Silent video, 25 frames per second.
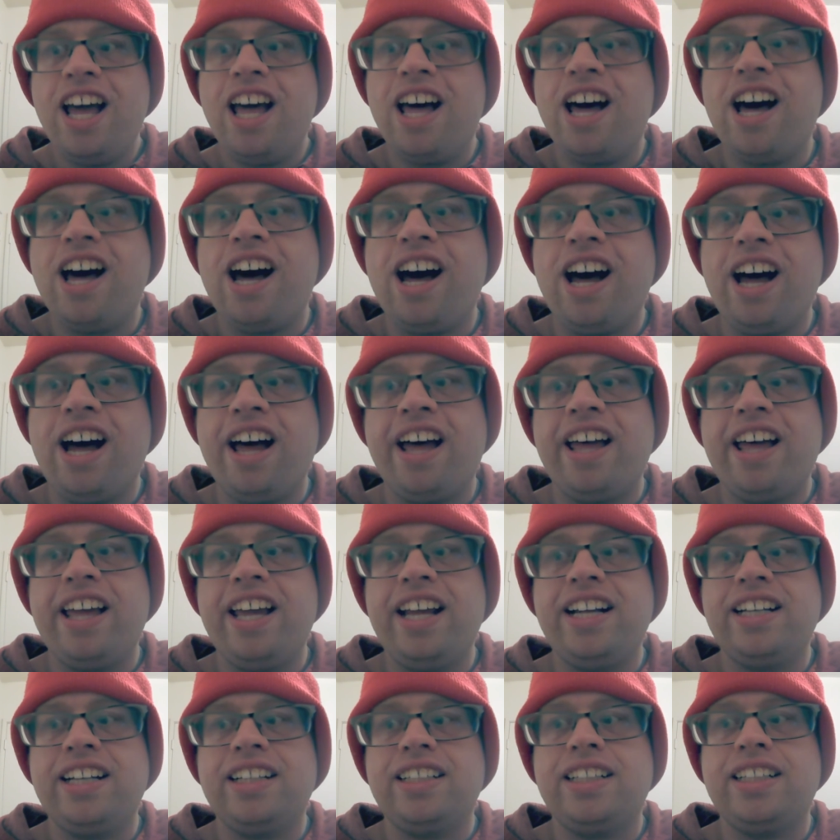
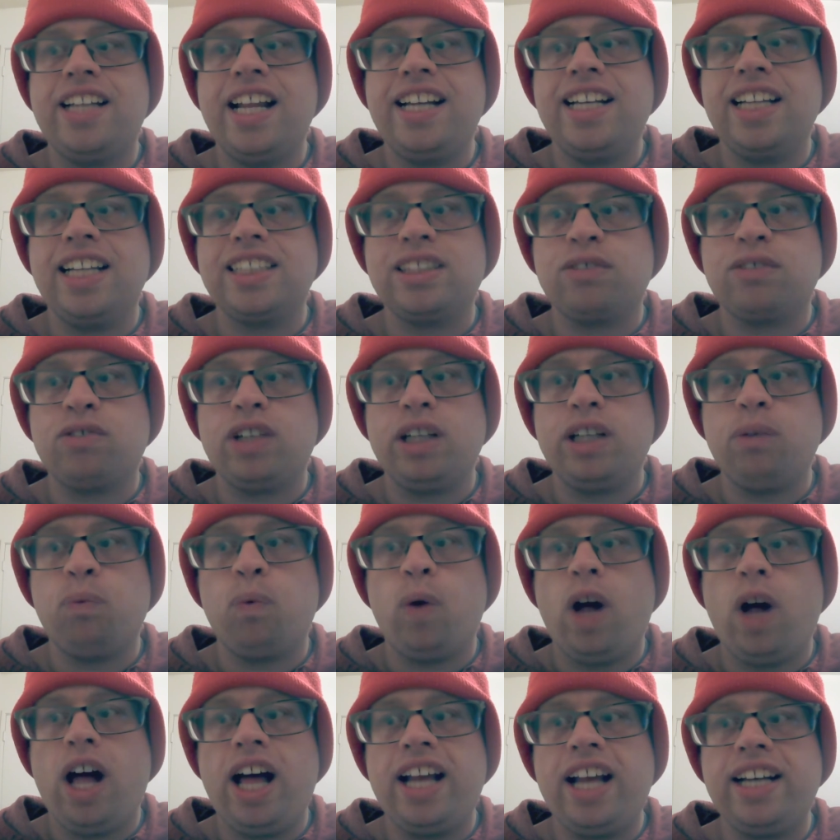and doesn't really
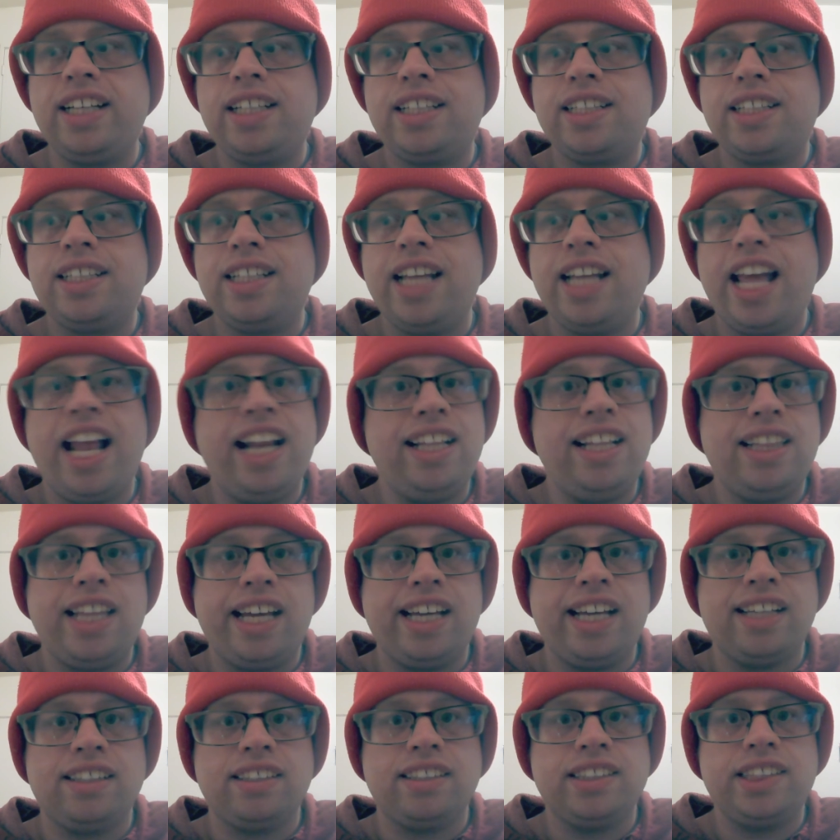want
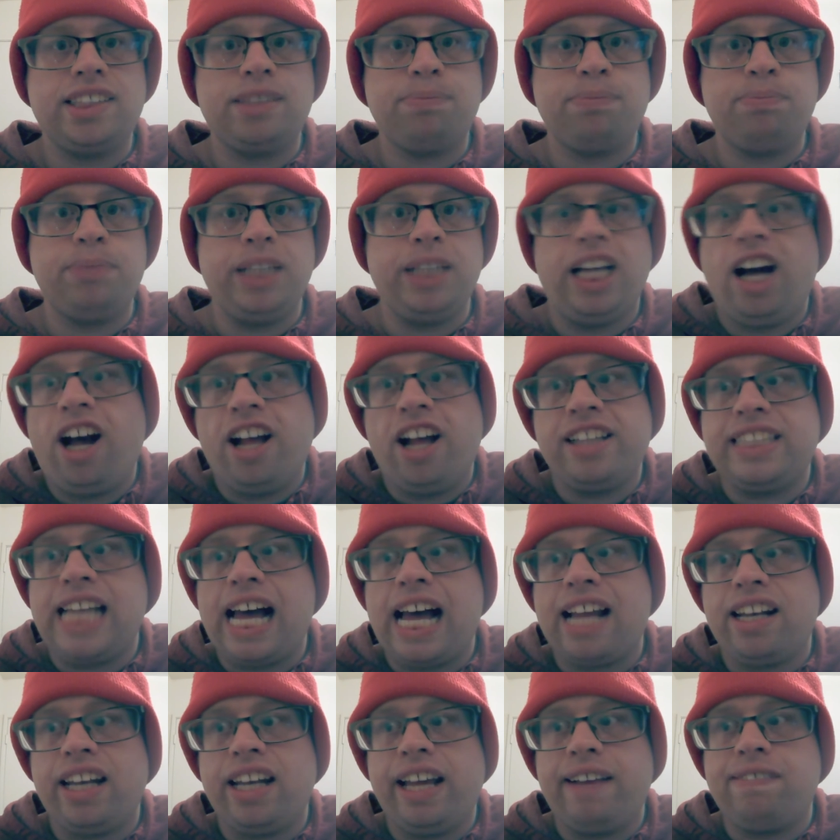anything else beyond
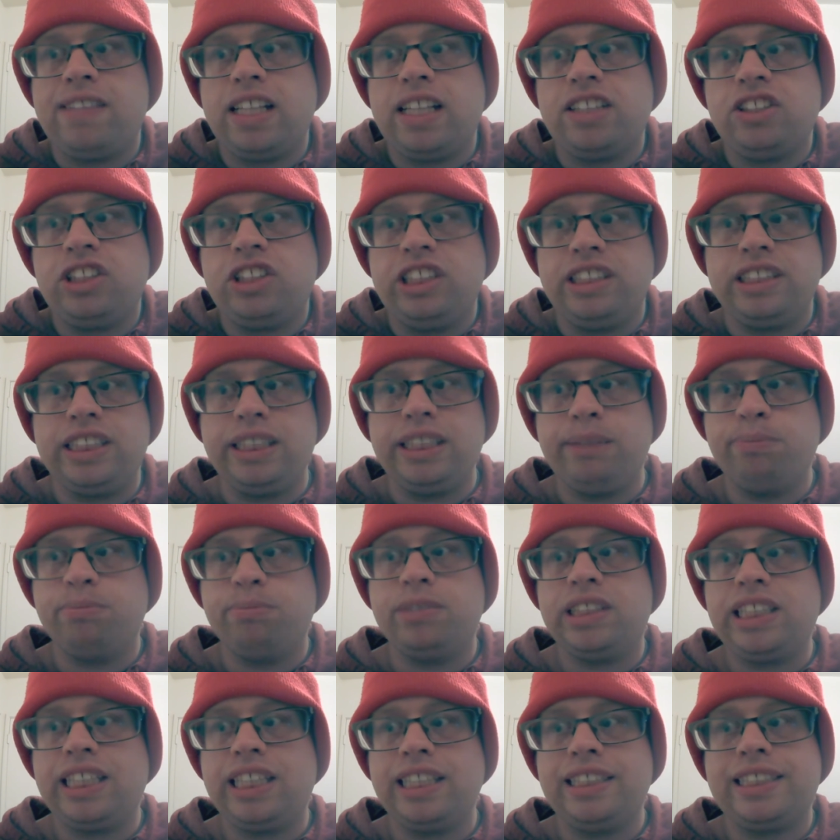that life that she
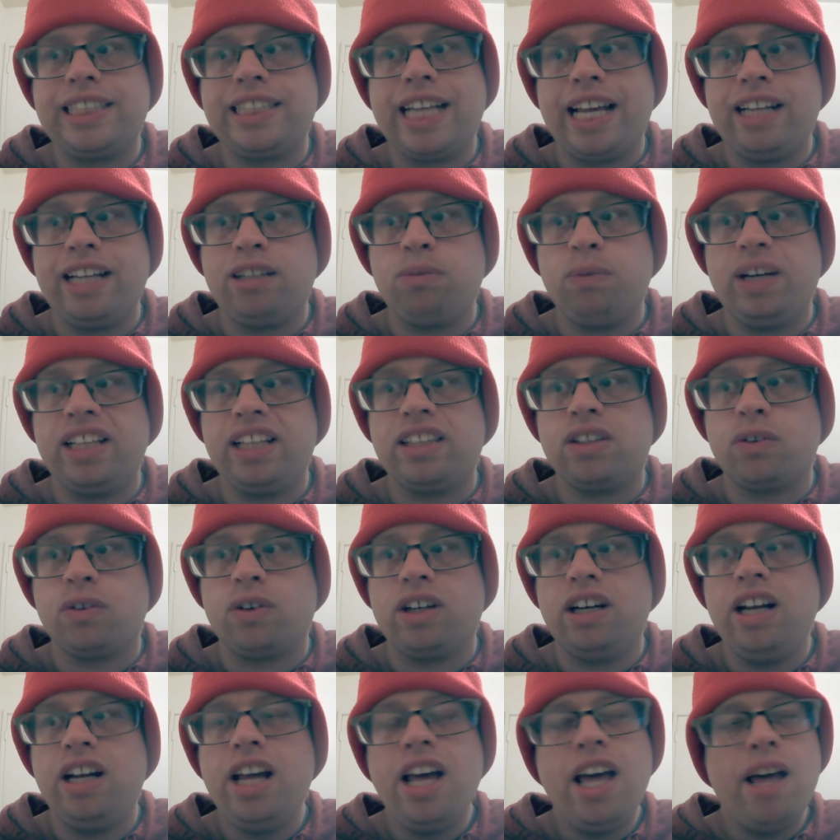seems content with,
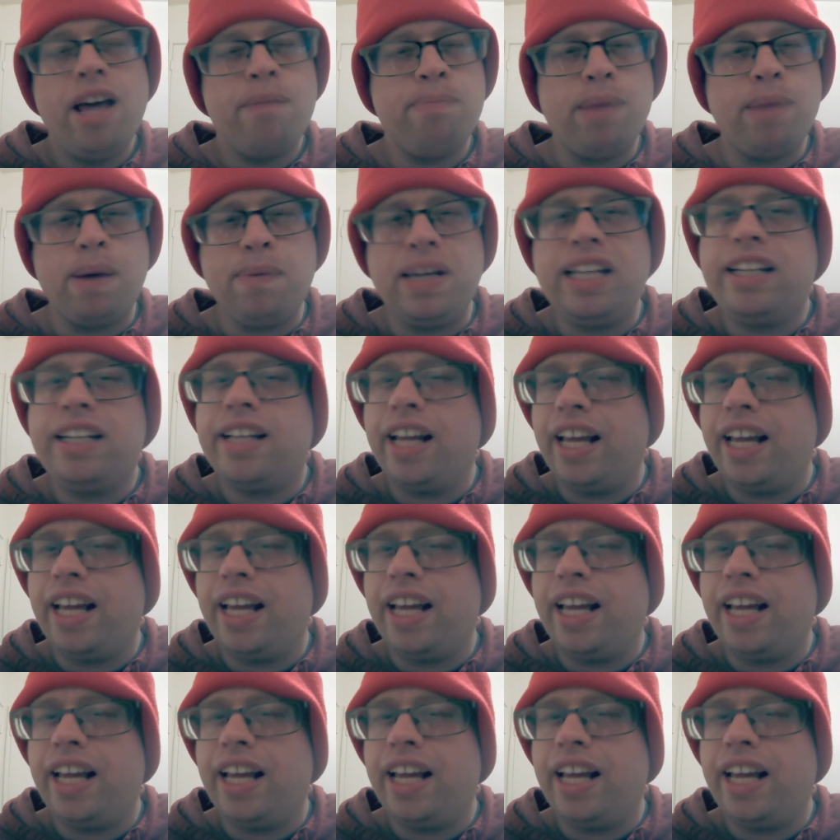or maybe